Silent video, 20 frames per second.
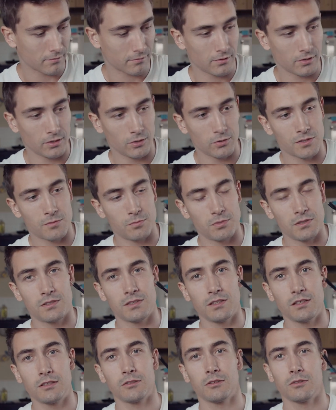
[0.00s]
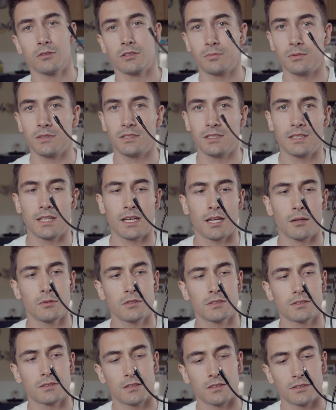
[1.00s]
USB-C to USB-C
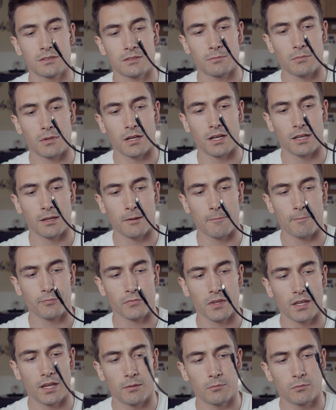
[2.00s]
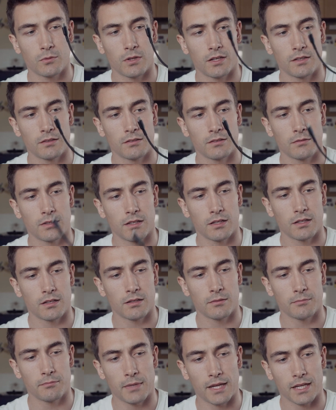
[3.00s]
cables because my
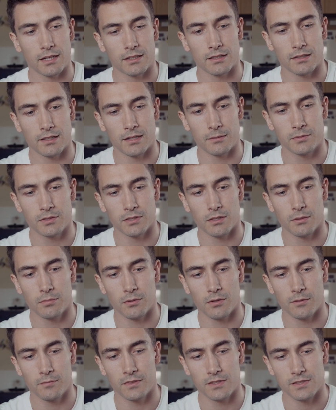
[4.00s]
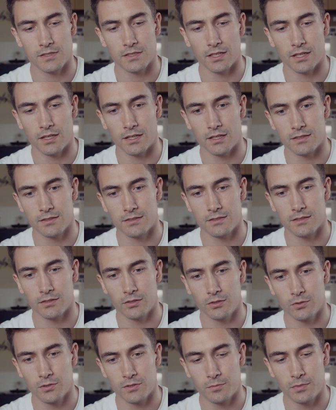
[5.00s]
M1 Mac laptop obviously has
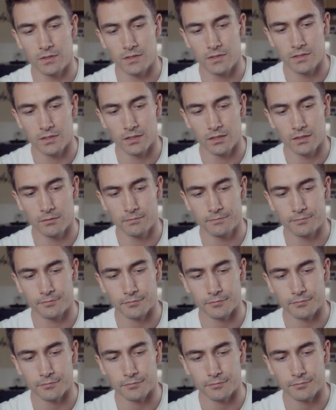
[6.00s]
USB-C